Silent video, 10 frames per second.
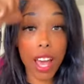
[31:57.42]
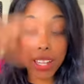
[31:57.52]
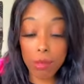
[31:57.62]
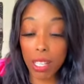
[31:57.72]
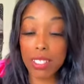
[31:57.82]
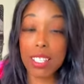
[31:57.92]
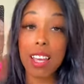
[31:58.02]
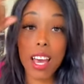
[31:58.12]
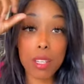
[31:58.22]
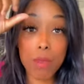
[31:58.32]
Itemize
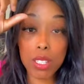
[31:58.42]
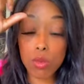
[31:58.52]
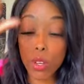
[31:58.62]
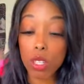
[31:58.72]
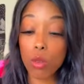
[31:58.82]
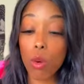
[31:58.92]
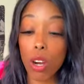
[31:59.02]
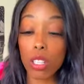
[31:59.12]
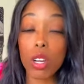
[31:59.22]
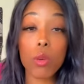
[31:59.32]
it. Itemize what you
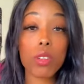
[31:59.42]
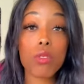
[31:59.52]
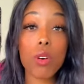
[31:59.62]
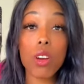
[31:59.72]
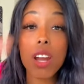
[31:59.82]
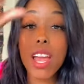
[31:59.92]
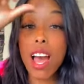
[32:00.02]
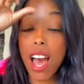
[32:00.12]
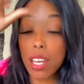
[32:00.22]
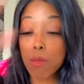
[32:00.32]
are going for.
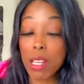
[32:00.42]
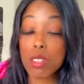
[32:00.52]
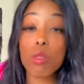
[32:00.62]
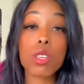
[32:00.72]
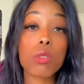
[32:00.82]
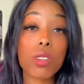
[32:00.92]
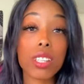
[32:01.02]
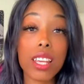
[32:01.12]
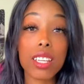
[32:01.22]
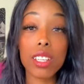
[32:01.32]
Itemize what you are
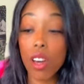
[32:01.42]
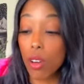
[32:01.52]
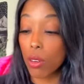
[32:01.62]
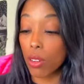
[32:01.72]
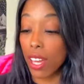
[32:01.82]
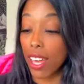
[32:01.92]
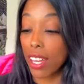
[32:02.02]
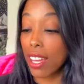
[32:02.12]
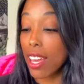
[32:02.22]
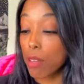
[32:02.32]
letting go,
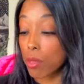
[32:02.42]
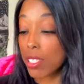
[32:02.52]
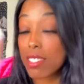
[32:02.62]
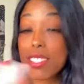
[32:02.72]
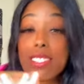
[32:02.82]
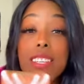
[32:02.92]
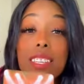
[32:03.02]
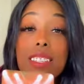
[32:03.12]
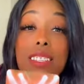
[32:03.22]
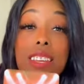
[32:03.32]
okay? Because the
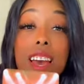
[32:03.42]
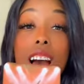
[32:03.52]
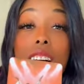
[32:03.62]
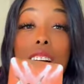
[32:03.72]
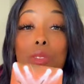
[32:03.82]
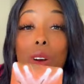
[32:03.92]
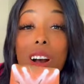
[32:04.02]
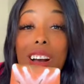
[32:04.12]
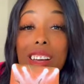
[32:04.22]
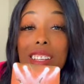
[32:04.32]
Six of
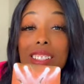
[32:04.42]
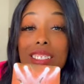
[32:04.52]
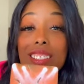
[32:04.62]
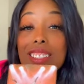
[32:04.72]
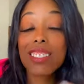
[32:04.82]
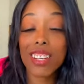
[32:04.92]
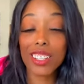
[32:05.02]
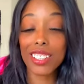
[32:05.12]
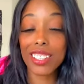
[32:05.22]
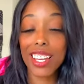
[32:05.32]
Wands,
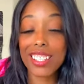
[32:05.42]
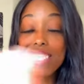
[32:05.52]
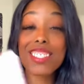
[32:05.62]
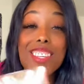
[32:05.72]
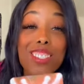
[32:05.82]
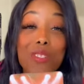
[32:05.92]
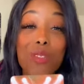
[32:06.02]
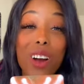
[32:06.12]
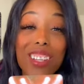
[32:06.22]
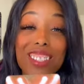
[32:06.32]
yes, the Six
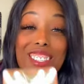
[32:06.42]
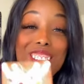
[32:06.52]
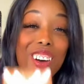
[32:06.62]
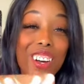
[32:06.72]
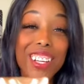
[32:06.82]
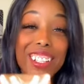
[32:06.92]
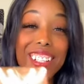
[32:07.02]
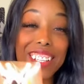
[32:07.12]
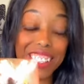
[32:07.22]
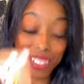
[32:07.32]
of Wands
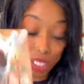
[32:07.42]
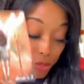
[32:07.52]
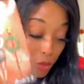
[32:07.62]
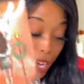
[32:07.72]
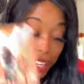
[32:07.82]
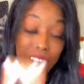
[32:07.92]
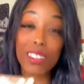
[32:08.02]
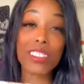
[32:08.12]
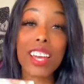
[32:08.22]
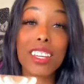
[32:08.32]
is right
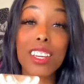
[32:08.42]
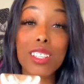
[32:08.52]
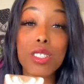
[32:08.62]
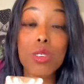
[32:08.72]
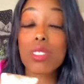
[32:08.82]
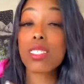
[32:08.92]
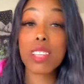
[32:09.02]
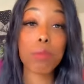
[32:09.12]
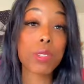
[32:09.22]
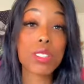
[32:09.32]
under that King of Swords.
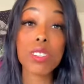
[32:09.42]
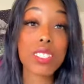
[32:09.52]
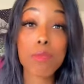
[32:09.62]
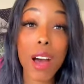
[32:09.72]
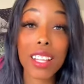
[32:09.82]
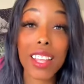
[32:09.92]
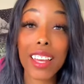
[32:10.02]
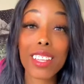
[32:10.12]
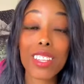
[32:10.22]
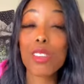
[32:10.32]
Step into the
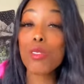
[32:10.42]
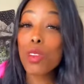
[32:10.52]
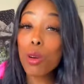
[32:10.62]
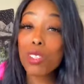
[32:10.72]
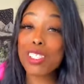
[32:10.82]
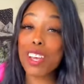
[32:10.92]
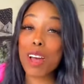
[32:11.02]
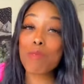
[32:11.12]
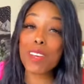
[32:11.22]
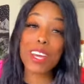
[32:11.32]
spotlight. You know what's
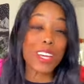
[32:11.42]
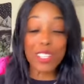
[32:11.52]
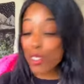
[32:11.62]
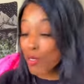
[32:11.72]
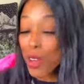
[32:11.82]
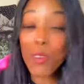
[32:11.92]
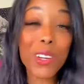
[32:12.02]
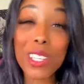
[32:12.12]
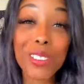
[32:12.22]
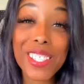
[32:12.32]
up. You know
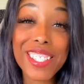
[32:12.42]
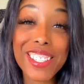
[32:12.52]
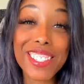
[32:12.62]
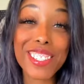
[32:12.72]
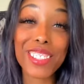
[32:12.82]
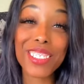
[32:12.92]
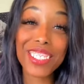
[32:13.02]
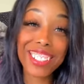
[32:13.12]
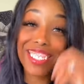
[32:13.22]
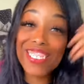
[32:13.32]
what you need to
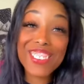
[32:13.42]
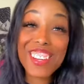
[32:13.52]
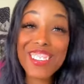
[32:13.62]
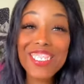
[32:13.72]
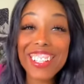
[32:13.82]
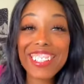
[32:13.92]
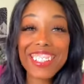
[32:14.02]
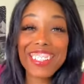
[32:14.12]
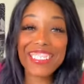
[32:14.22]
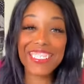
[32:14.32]
do. You know
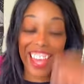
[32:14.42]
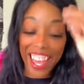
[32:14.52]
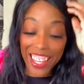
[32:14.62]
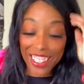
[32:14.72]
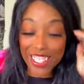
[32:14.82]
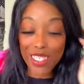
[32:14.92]
it, okay?